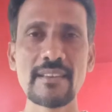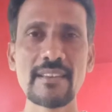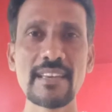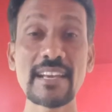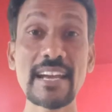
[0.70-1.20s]

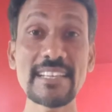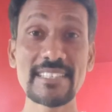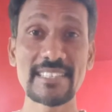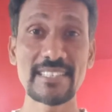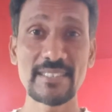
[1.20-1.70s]
Hey
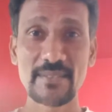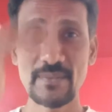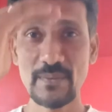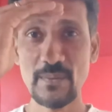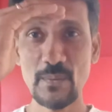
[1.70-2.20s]
guys,
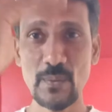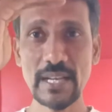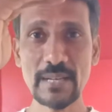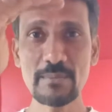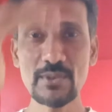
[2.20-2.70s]

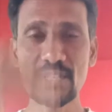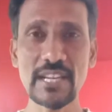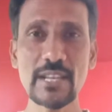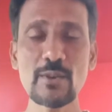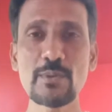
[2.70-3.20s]
welcome to
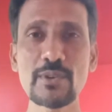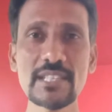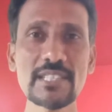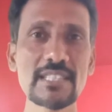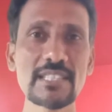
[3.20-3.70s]
Chennai
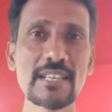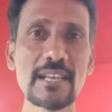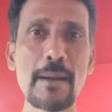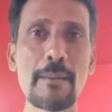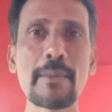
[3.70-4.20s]
Robotist.
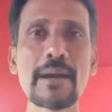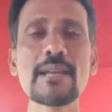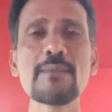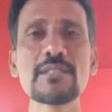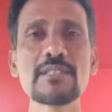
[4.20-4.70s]
My
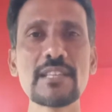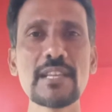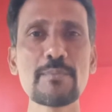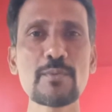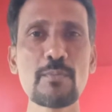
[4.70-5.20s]
name is
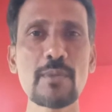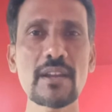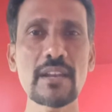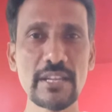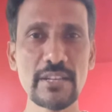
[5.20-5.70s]
Dilip
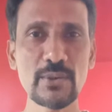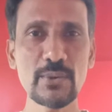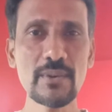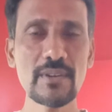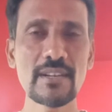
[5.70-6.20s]
Kumar
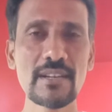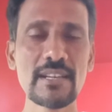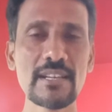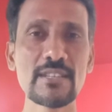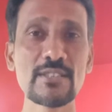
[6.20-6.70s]
Indur.
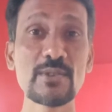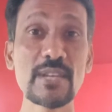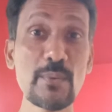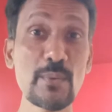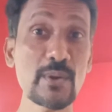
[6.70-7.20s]

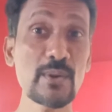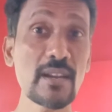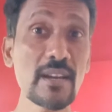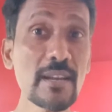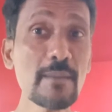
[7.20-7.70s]
Today we're going to
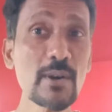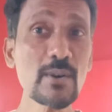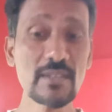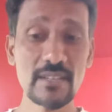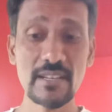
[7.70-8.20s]
learn
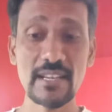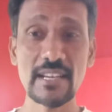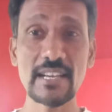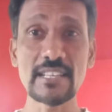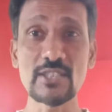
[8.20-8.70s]
about
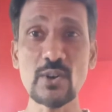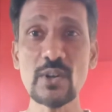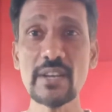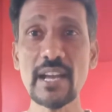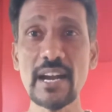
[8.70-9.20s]
a
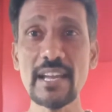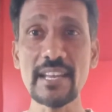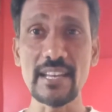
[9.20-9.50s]
soldering iron.